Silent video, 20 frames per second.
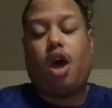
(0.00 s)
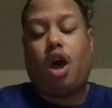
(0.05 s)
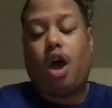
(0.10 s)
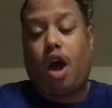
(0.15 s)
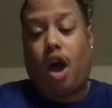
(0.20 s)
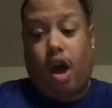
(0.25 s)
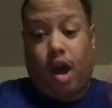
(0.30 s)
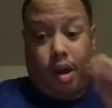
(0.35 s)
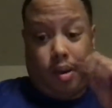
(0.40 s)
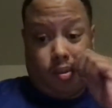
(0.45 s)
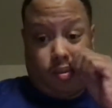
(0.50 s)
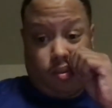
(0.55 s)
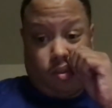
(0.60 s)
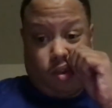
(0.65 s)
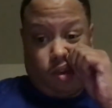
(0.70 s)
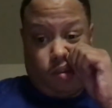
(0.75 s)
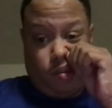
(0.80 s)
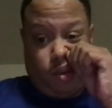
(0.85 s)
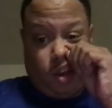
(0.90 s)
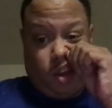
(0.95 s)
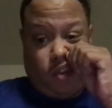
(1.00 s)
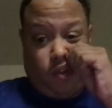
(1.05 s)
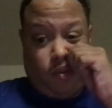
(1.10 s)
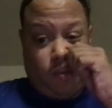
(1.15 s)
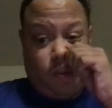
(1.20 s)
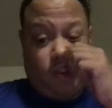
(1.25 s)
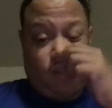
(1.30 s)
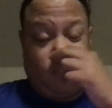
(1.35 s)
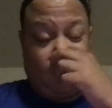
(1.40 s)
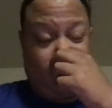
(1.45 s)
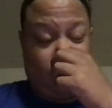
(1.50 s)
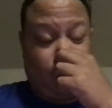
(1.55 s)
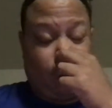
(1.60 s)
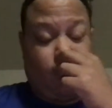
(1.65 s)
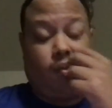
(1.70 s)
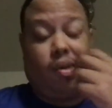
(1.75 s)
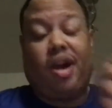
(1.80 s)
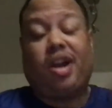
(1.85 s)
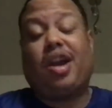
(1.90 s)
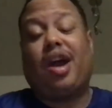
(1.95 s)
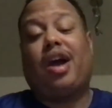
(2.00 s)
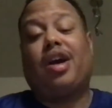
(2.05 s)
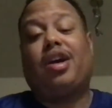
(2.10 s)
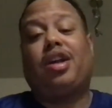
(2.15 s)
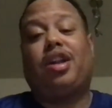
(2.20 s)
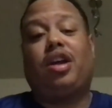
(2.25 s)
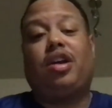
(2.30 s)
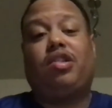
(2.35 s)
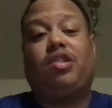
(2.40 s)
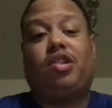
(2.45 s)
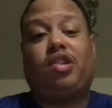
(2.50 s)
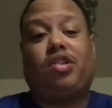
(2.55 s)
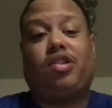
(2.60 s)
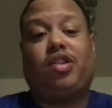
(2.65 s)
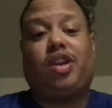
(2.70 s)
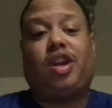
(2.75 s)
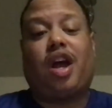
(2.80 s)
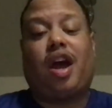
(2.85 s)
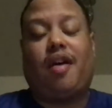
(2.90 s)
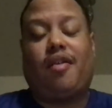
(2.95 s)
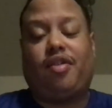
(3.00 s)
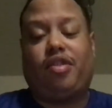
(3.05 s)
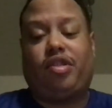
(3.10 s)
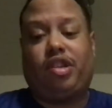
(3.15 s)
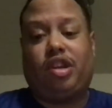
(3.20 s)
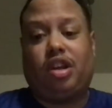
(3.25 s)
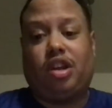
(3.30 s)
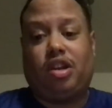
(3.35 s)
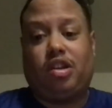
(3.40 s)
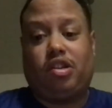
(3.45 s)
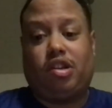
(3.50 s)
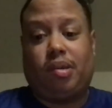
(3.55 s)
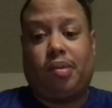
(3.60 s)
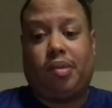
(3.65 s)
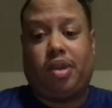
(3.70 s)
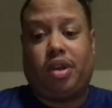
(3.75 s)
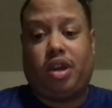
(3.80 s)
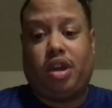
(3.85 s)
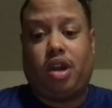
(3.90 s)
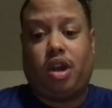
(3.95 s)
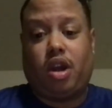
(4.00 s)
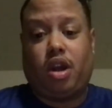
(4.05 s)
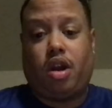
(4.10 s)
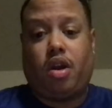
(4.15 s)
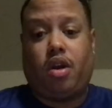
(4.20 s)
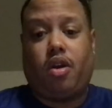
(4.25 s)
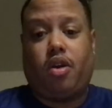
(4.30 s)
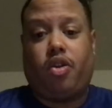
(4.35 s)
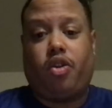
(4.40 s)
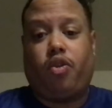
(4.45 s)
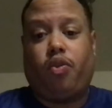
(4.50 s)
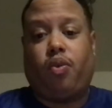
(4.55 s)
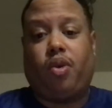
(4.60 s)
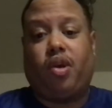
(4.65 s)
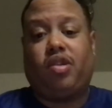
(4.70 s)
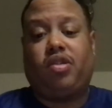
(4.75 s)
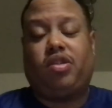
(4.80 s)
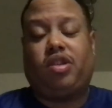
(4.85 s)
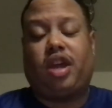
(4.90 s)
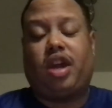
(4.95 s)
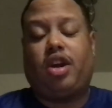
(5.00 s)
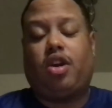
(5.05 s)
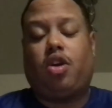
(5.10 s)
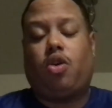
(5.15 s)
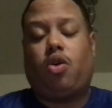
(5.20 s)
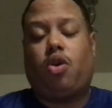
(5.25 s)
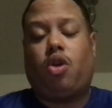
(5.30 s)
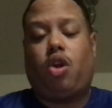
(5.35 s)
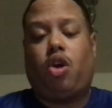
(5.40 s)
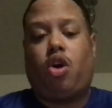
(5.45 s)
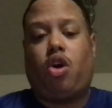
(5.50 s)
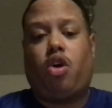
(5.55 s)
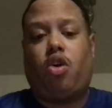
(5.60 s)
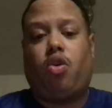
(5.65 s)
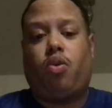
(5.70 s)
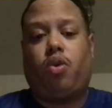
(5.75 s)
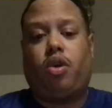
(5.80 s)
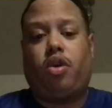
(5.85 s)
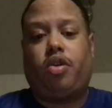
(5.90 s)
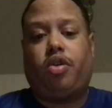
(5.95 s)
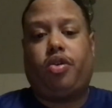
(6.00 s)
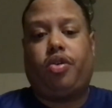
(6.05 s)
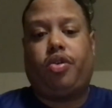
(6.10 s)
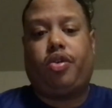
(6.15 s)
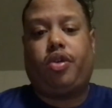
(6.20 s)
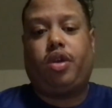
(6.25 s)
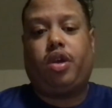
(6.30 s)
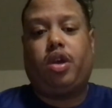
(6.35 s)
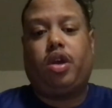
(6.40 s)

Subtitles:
a little bit of information, some of my calculations, and obviously, and then some of the risks that go along with,